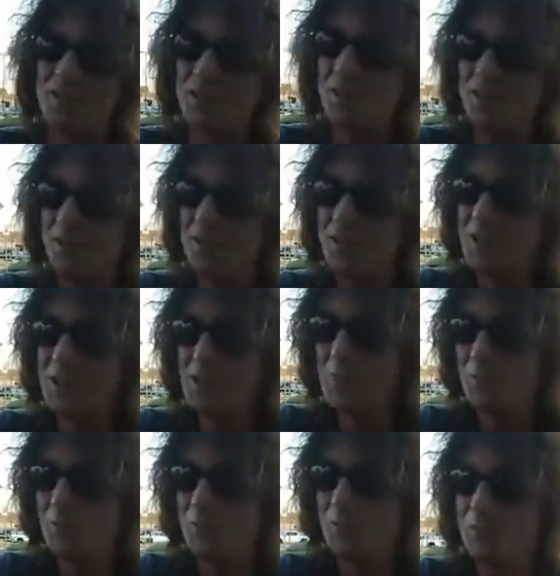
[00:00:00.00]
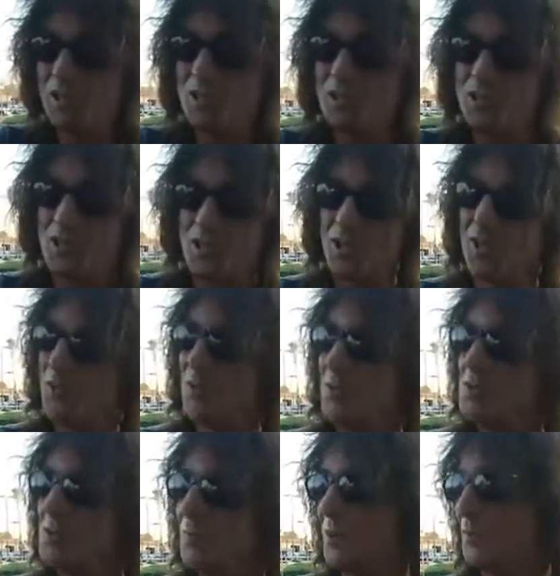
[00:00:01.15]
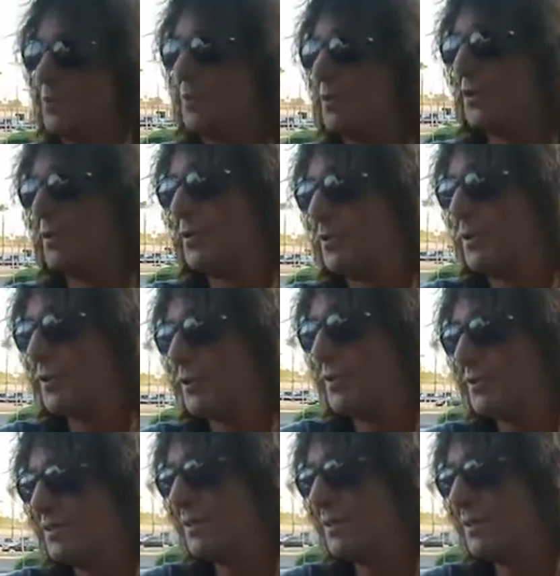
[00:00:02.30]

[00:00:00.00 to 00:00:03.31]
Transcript: and hubby. We played a show. There was a big promoter there,